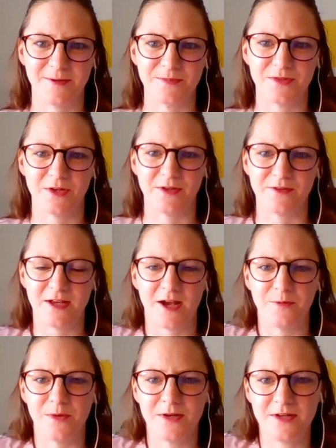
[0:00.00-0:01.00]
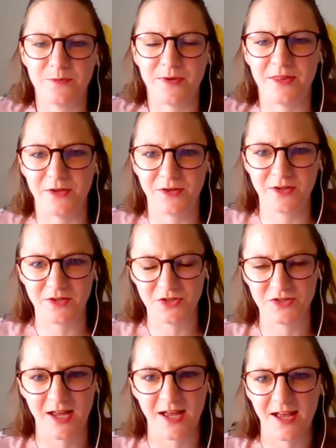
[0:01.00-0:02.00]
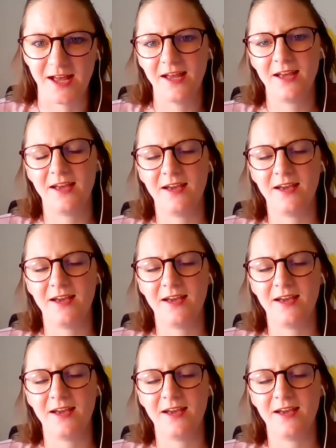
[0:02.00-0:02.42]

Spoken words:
So I wondered whether you could share